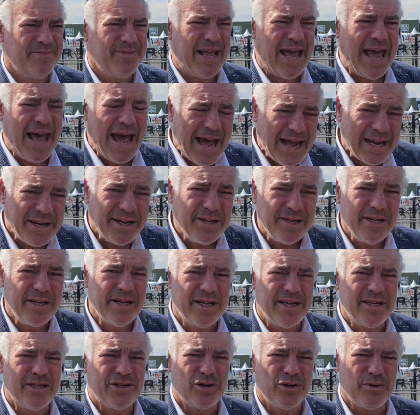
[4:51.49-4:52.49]
add
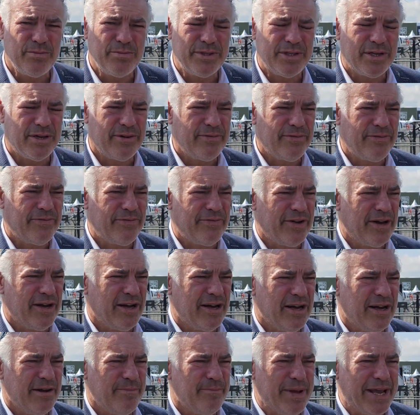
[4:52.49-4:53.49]
in terms
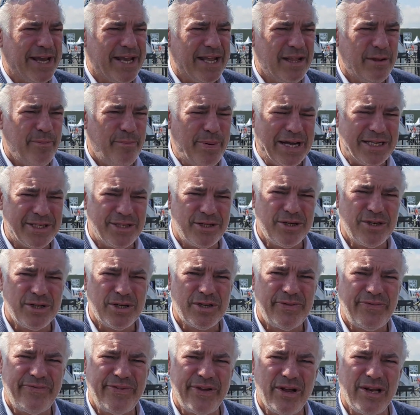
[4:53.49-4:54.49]
of making passengers
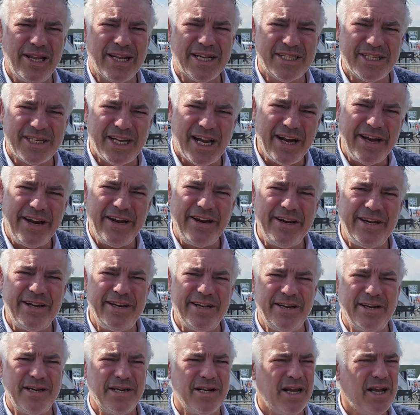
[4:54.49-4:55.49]
feel excited
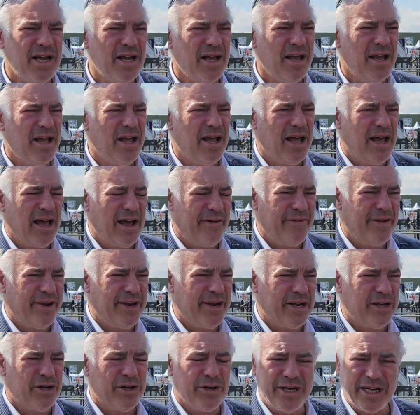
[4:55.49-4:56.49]
and having a
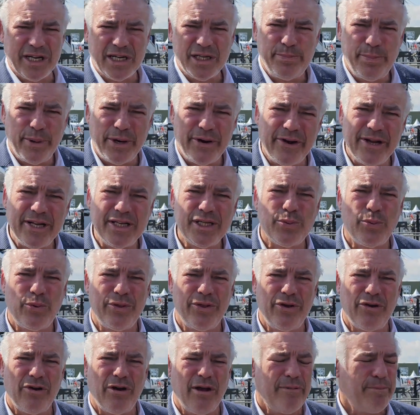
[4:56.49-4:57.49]
good experience when
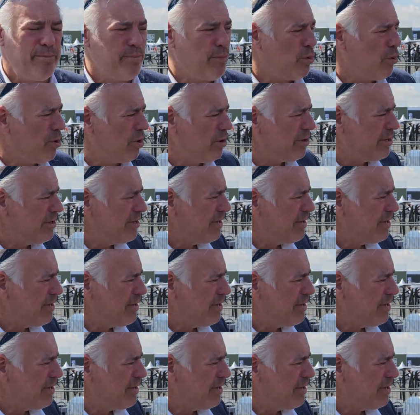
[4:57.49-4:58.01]
they're on board.